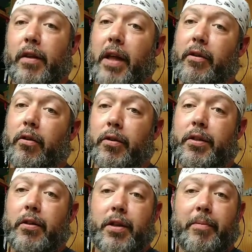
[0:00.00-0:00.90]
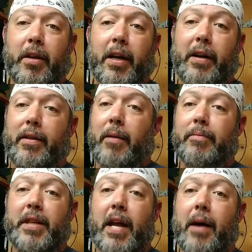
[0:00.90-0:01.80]
a leather holster, something like a
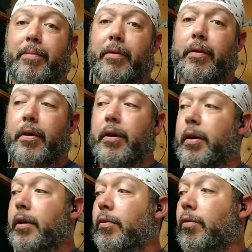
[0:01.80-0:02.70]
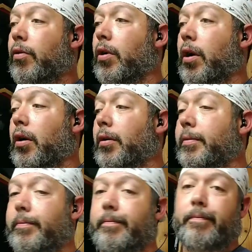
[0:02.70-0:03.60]
thumb snap,
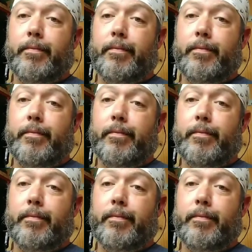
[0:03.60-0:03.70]
or